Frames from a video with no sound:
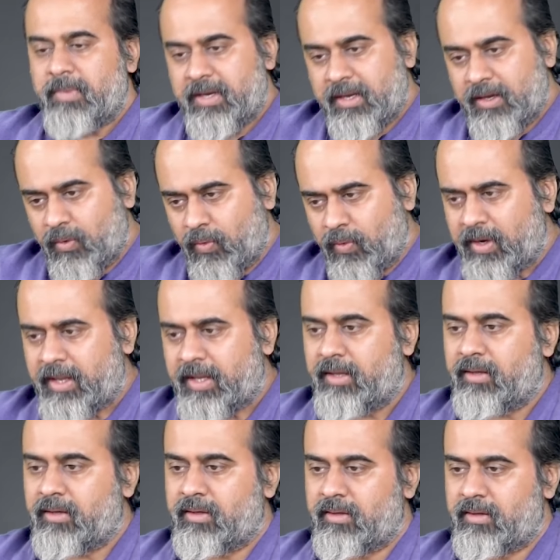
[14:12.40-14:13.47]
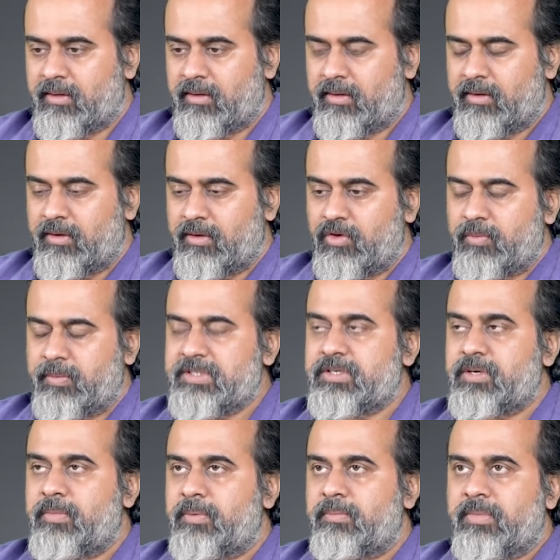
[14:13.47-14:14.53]
But equally, you
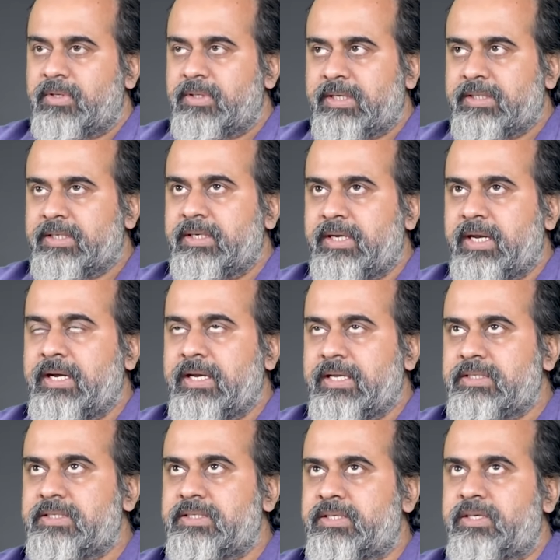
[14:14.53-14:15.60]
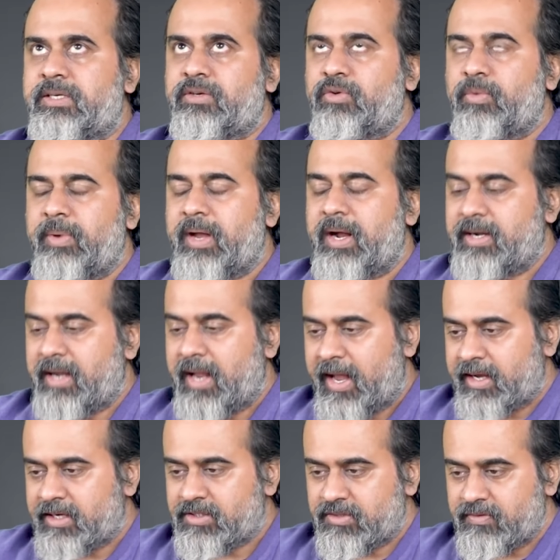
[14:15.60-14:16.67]
must remember that the tendency to be
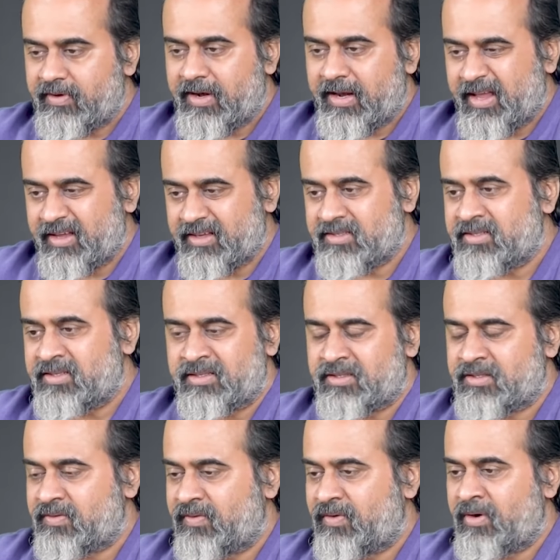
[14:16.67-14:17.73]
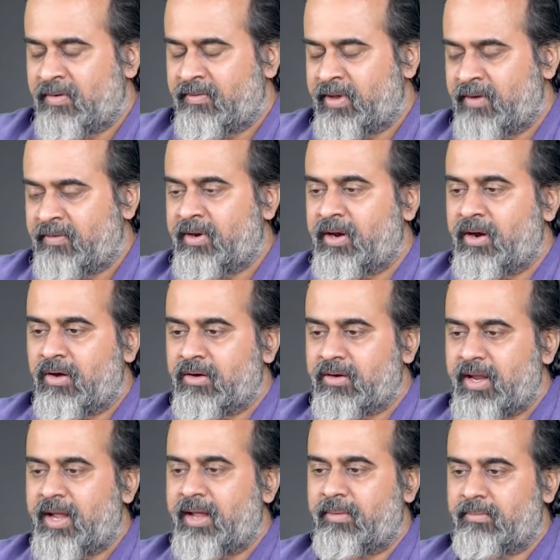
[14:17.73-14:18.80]
attached will exist for a very very long
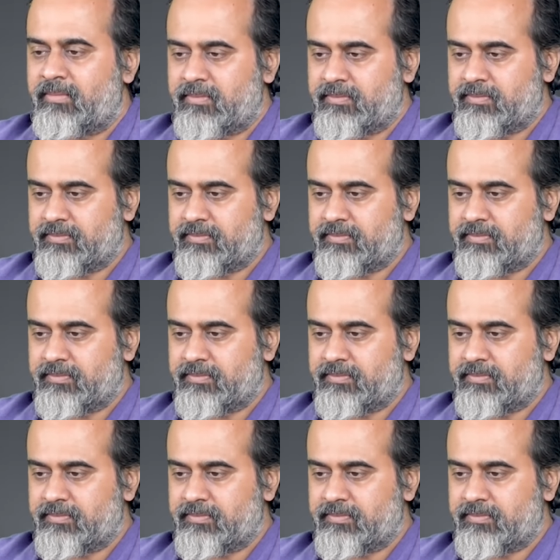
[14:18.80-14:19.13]
time.